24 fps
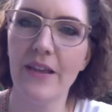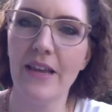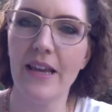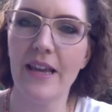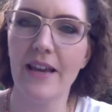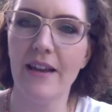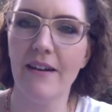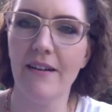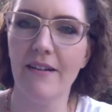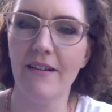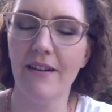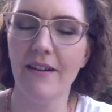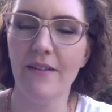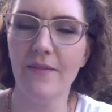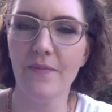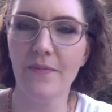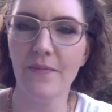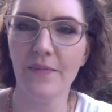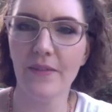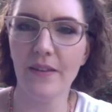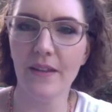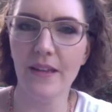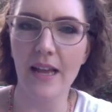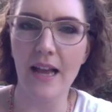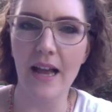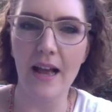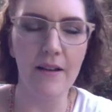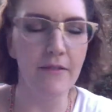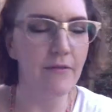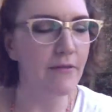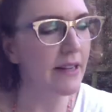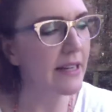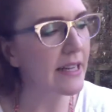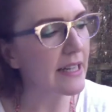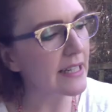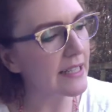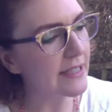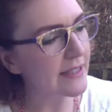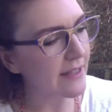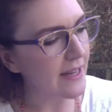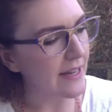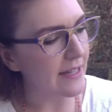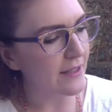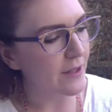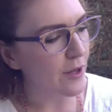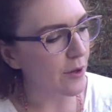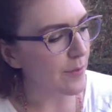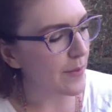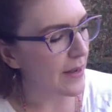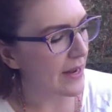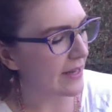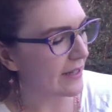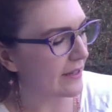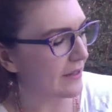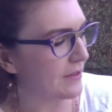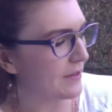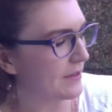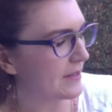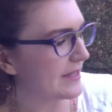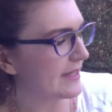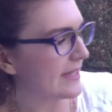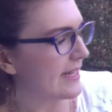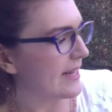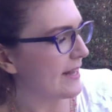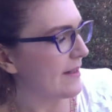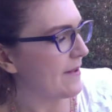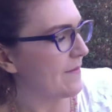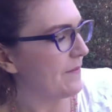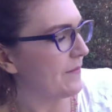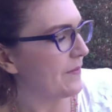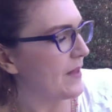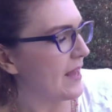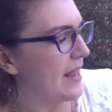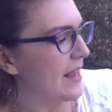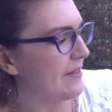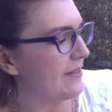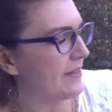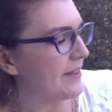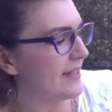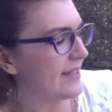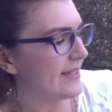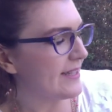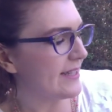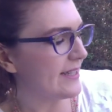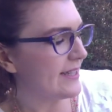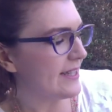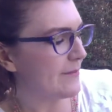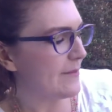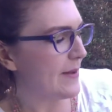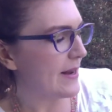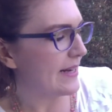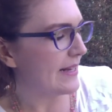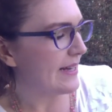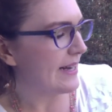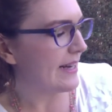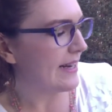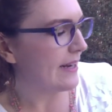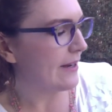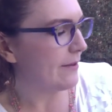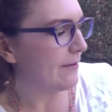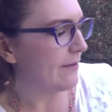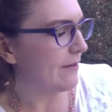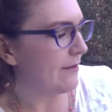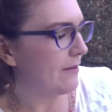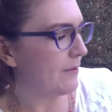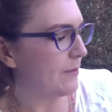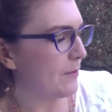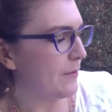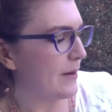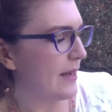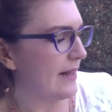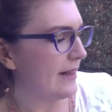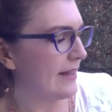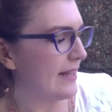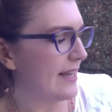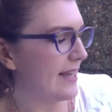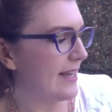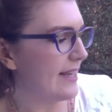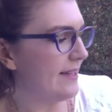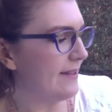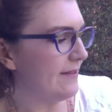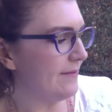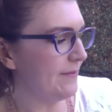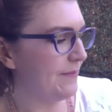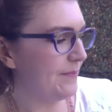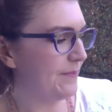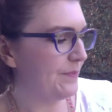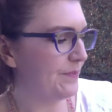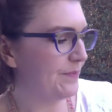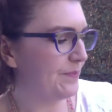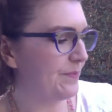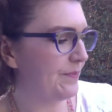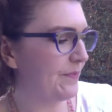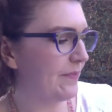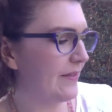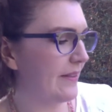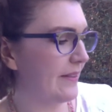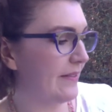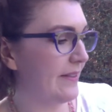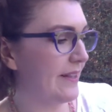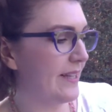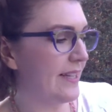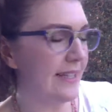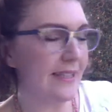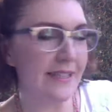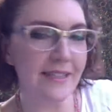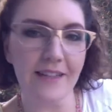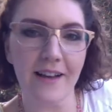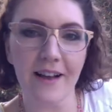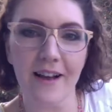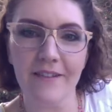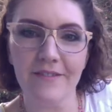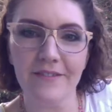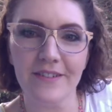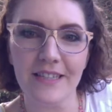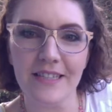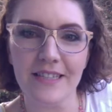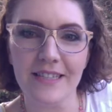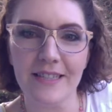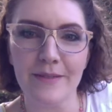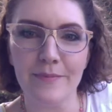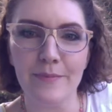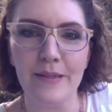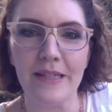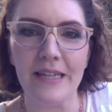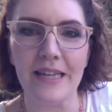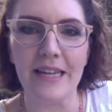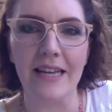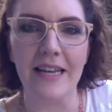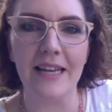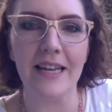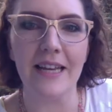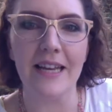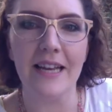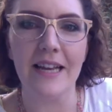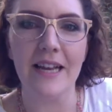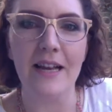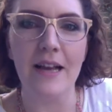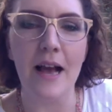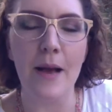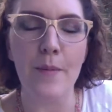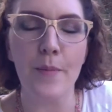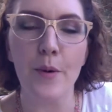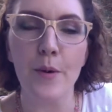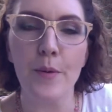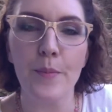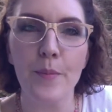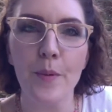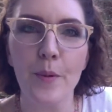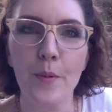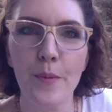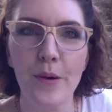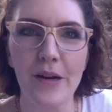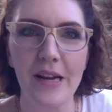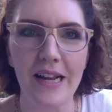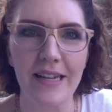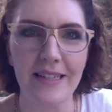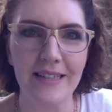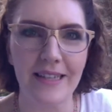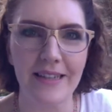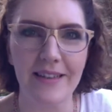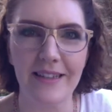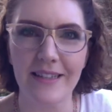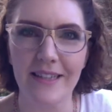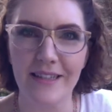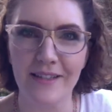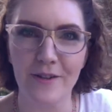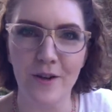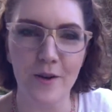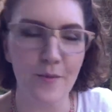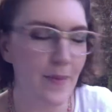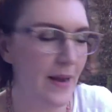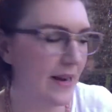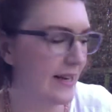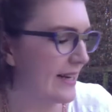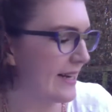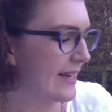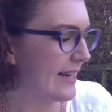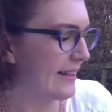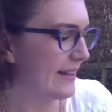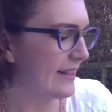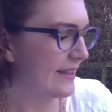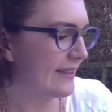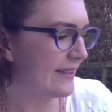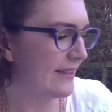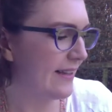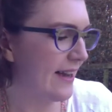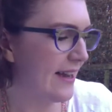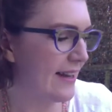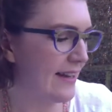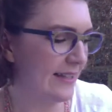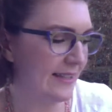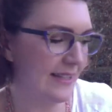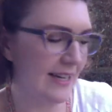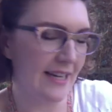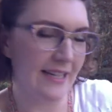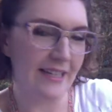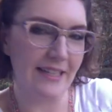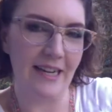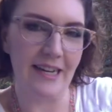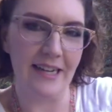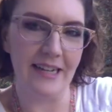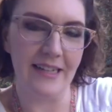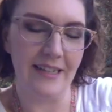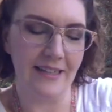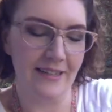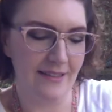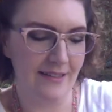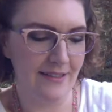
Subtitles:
their regular size compact looks. And this is a magnetic well here. This, I've just simply put more products in. This is not magnetic this side, it's actually